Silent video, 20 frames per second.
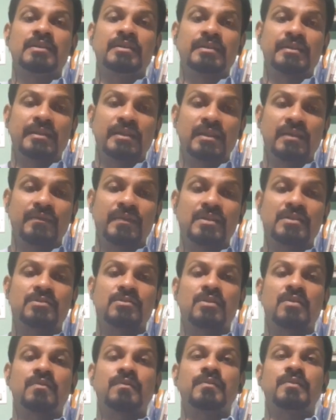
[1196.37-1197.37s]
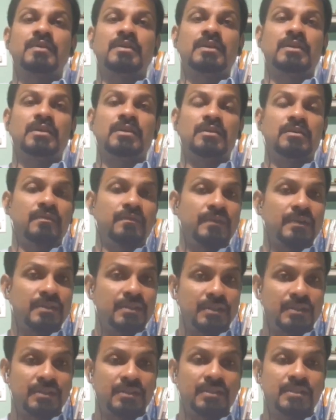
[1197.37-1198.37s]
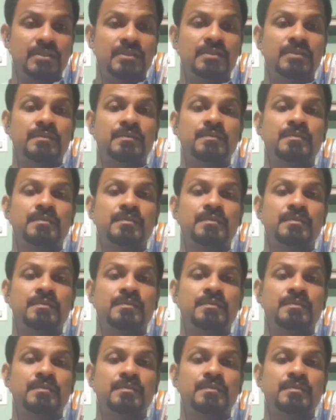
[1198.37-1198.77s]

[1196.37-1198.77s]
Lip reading: relevance of infrastructure,